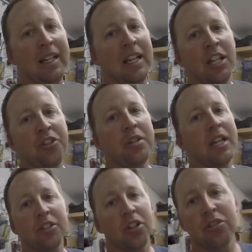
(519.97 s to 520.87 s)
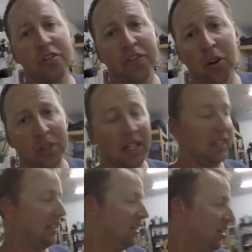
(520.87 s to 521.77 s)
you can't charge your phone on it.
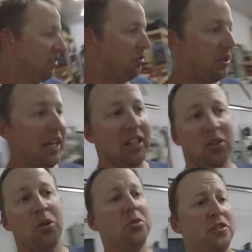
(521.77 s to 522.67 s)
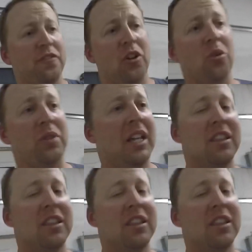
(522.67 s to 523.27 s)
You can't hold your phone.